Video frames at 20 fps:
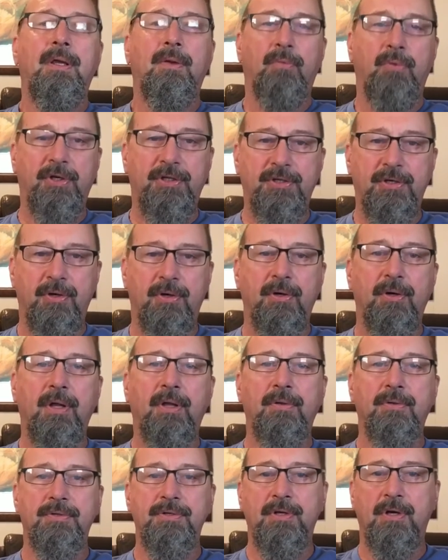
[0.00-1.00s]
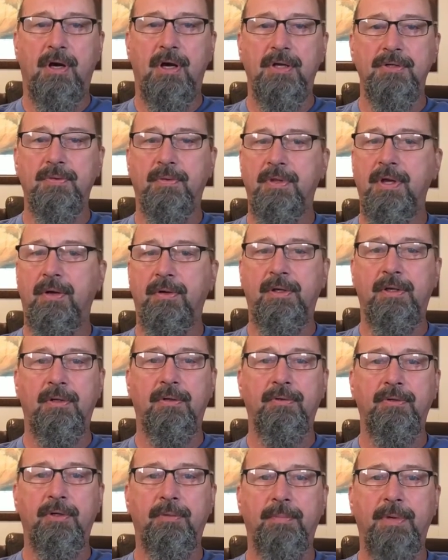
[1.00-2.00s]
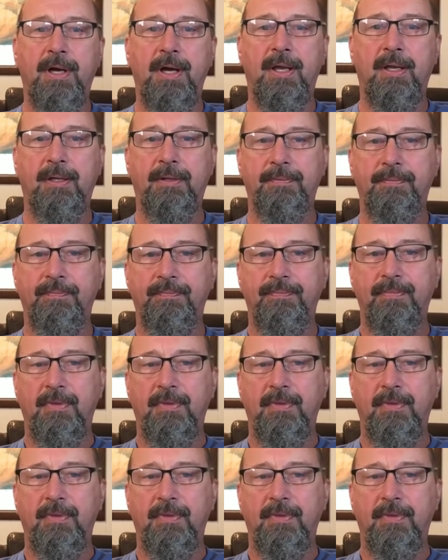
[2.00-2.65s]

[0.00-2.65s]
return on those calls without killing your body.